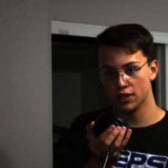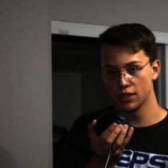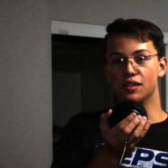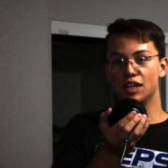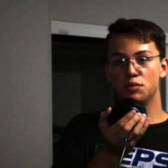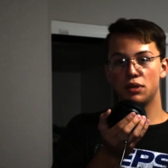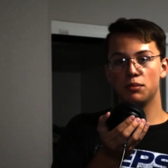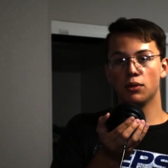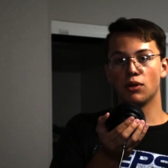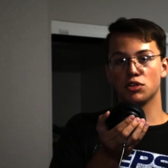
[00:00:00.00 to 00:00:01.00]
These
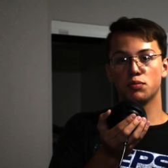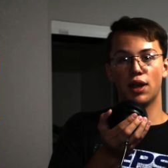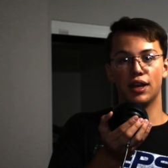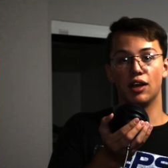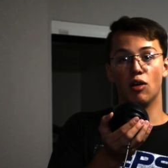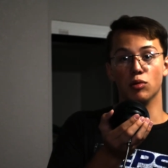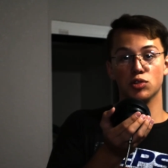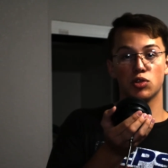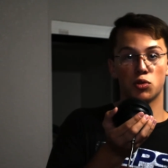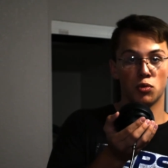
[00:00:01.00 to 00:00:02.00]
people are spending
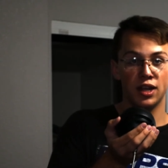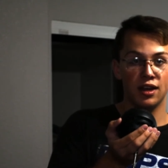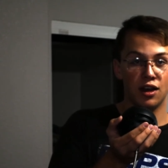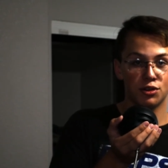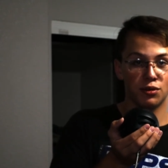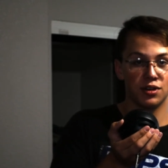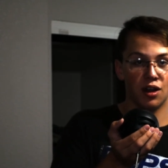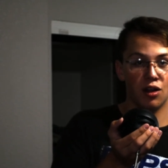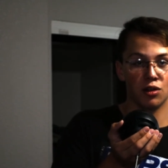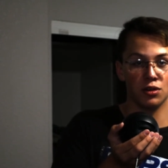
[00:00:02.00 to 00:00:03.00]
almost
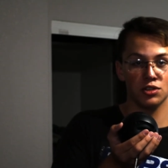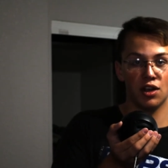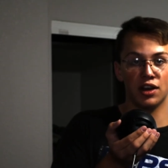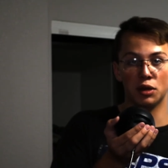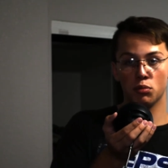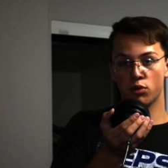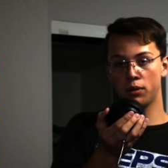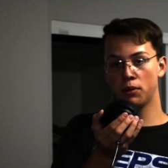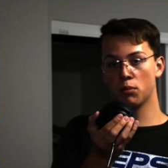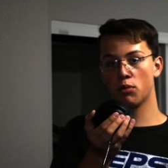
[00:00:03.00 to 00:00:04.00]
$300 on a
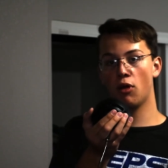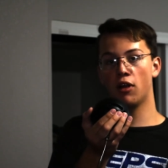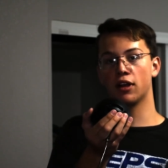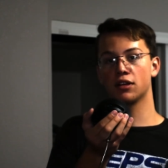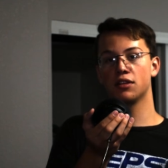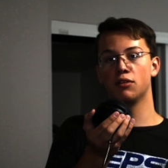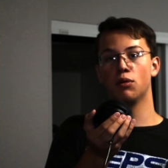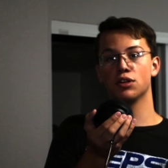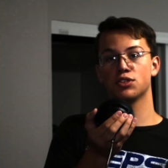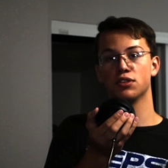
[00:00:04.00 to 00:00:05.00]
premium product they've
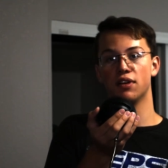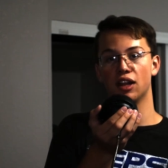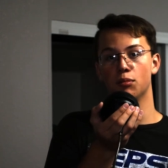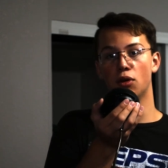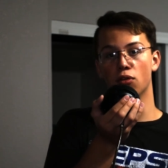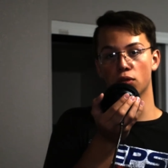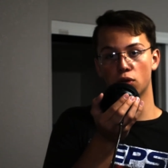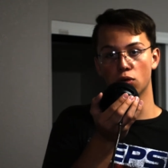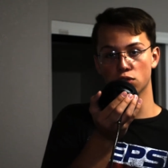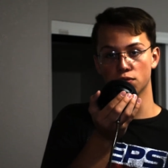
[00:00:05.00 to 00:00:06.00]
watched develop over the
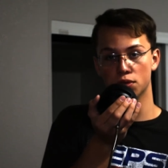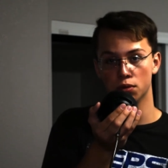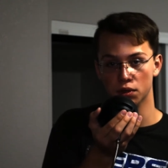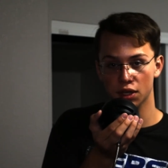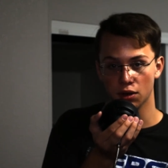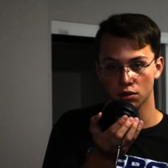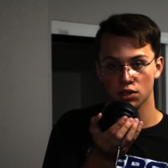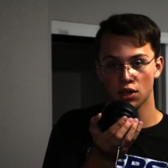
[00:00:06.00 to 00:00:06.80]
course of 2 years,